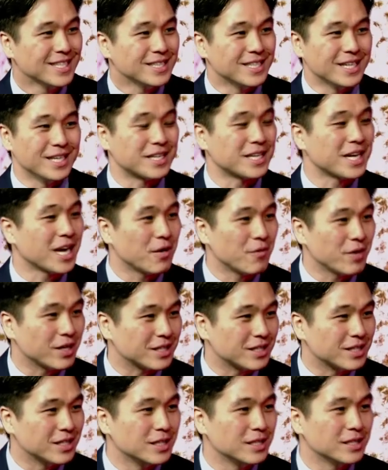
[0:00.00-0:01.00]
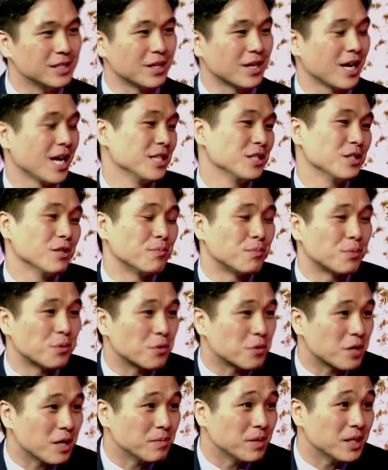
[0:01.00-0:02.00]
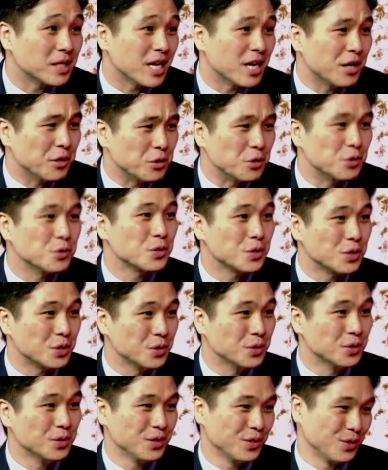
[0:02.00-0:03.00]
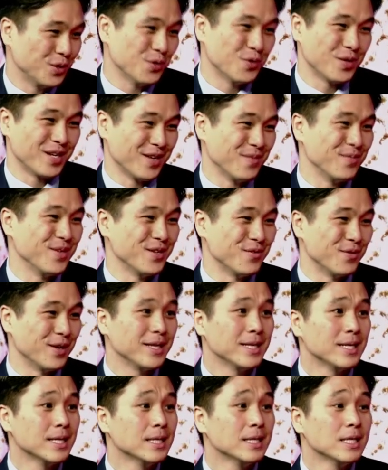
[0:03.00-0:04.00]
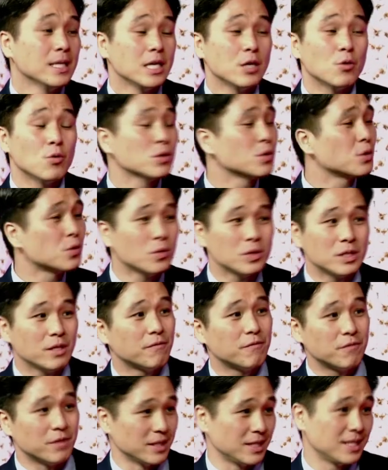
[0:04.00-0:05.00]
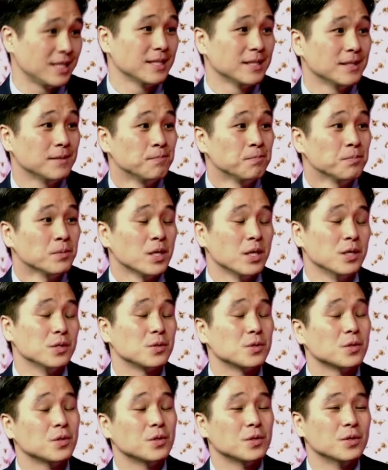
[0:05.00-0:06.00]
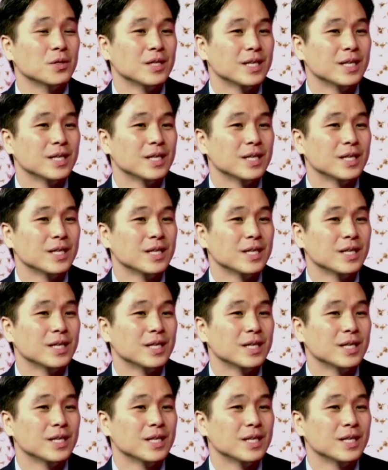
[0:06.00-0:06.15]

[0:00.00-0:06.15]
Their character, the kinds of program that they are used to, you know what I mean, right? Yes. It was so different. And so